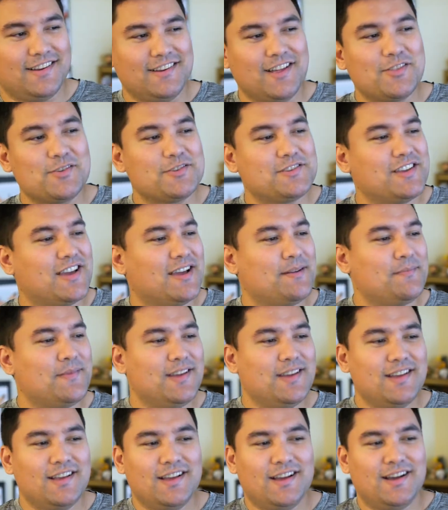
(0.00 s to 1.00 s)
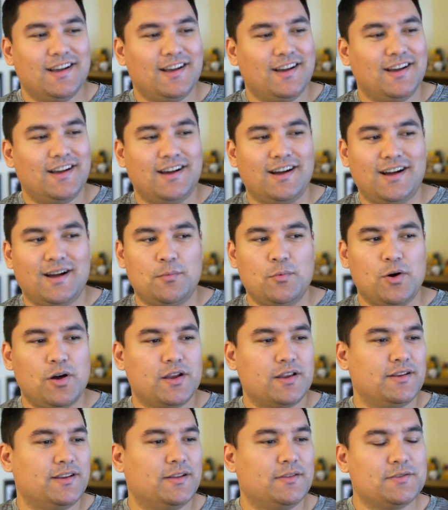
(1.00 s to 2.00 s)
Another time, I'm
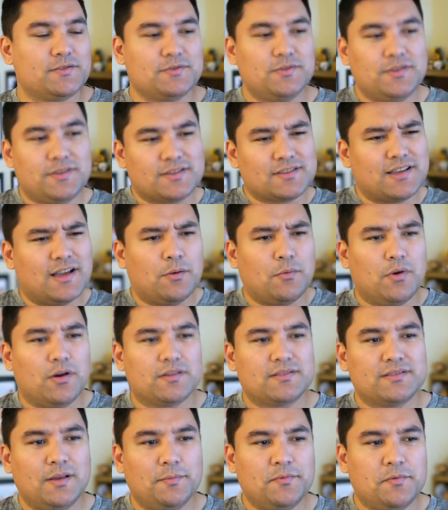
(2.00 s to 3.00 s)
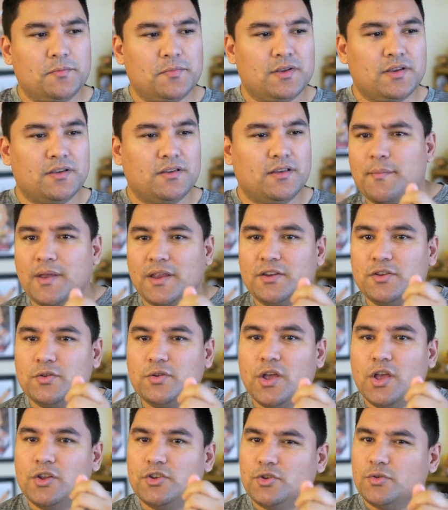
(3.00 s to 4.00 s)
walking down the street. This guy walks up to me. Hey man, do
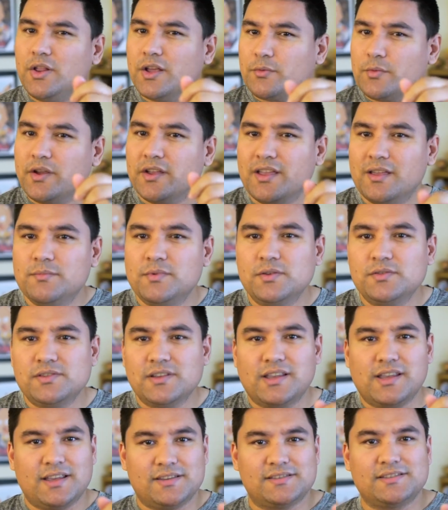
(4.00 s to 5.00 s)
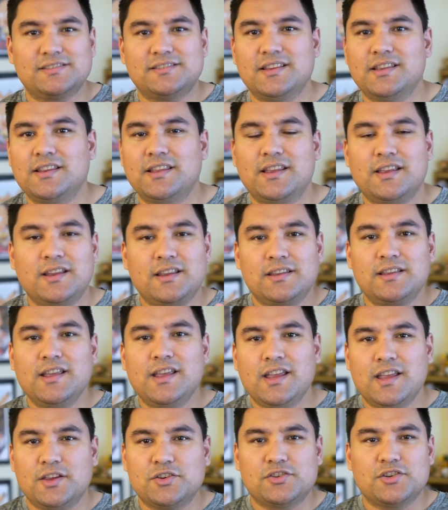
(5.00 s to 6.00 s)
you, do you like reggae music? He has a CD
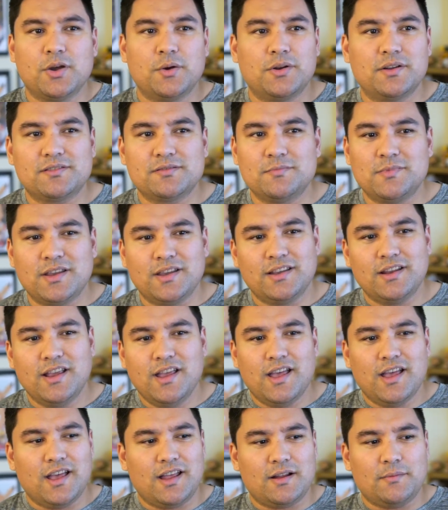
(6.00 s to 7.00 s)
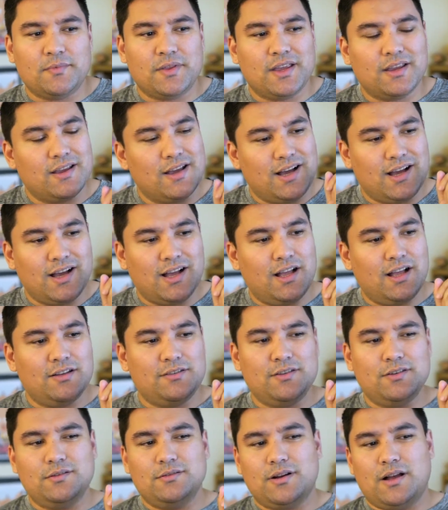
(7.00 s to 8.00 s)
he's showing it to me. And I'm like, uh,
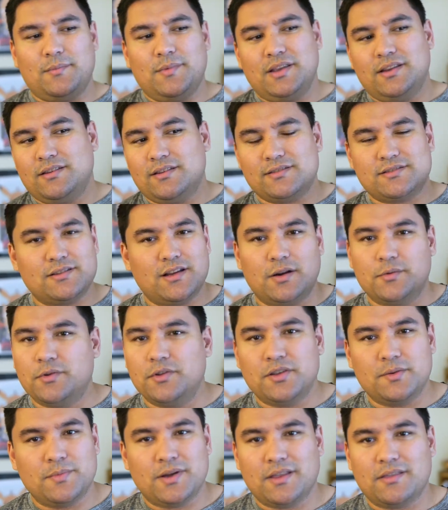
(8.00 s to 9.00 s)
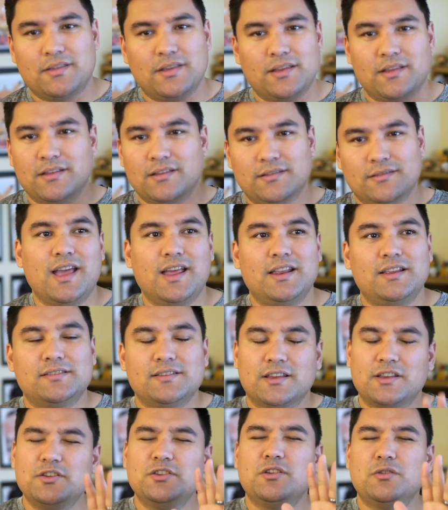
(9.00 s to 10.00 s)
no, I mean, it's not really my thing. And he's
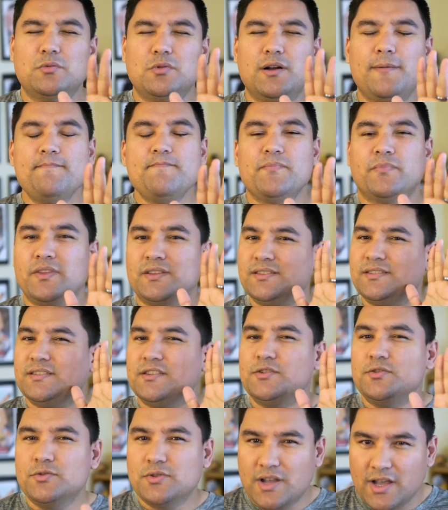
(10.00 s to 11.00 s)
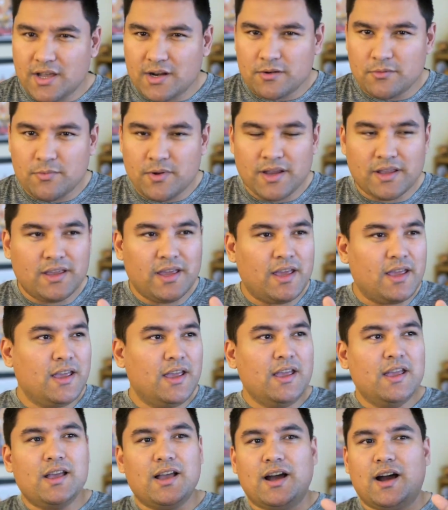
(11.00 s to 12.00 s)
like, you know what? This is a new kind of reggae.
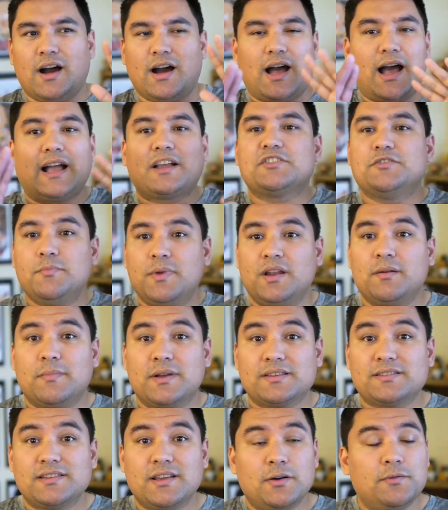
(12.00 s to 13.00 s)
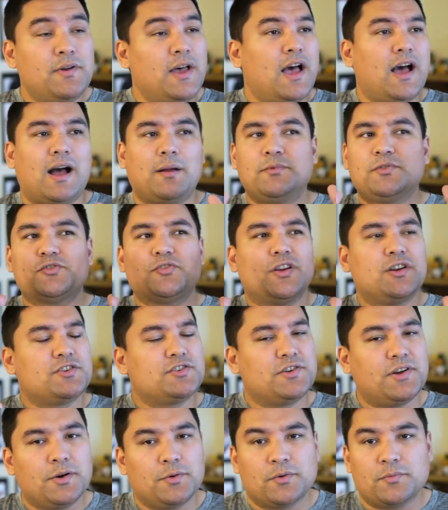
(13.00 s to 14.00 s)
Uh, I actually made it myself. I'm just trying to
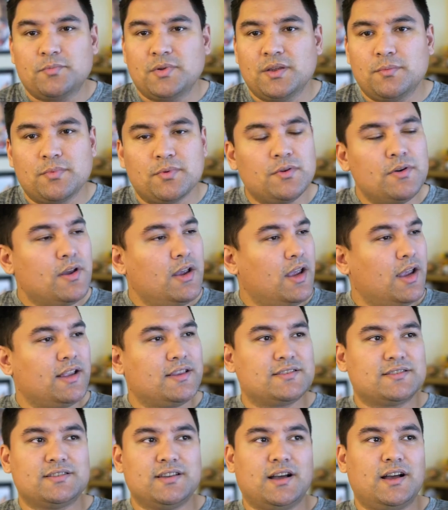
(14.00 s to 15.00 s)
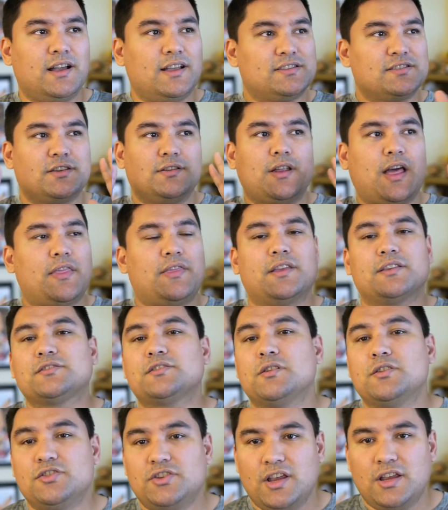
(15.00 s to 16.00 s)
share it with people. It's, uh, it's gonna, I think it's
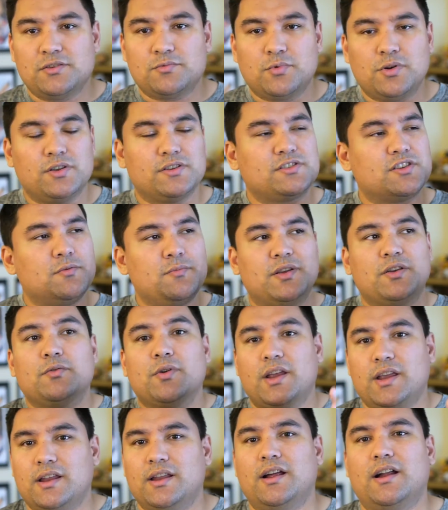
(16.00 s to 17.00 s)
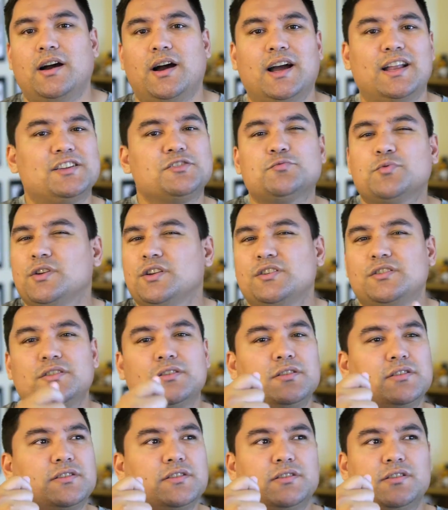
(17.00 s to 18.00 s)
gonna change the world. It's gonna be great. Uh, I just
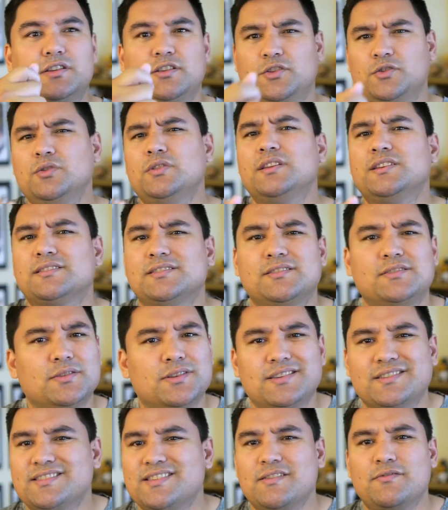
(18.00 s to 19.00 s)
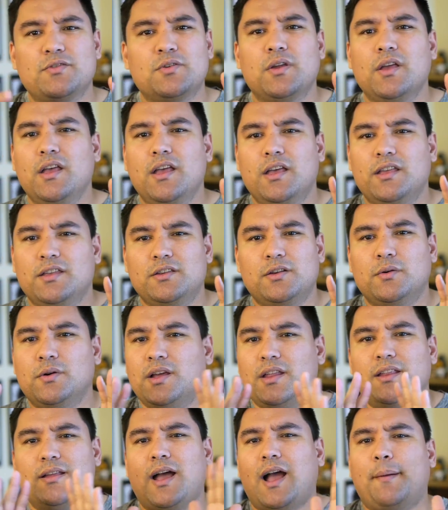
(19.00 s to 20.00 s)
wanted to, to, you listen to it and see if you you know
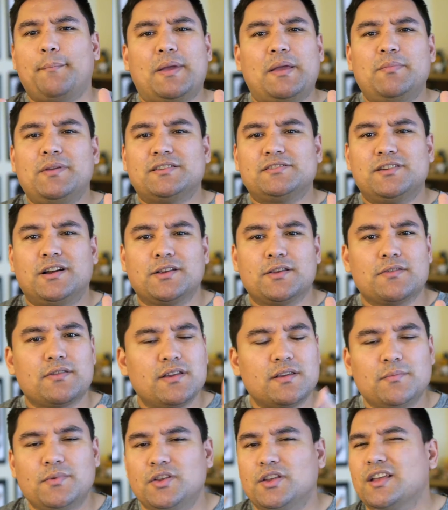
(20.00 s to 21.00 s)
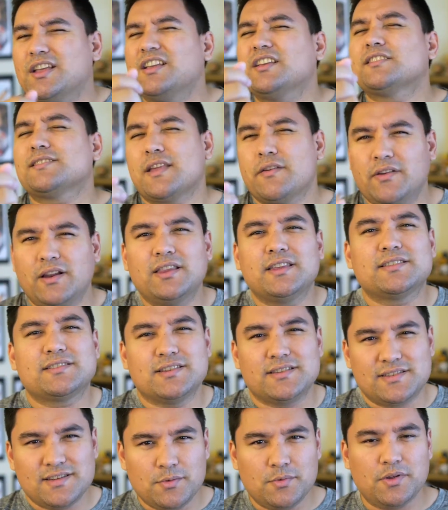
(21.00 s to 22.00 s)
what, maybe it's not your thing, but just give it a
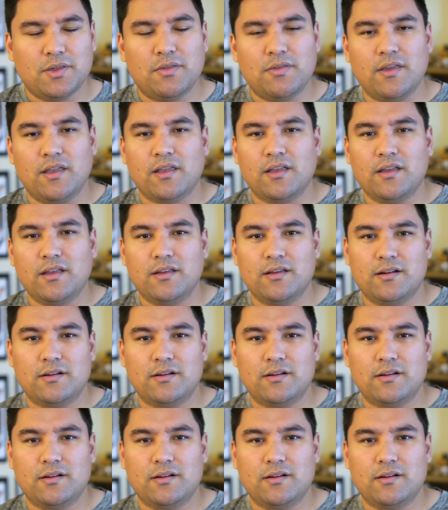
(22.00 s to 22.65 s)
listen, see what you think.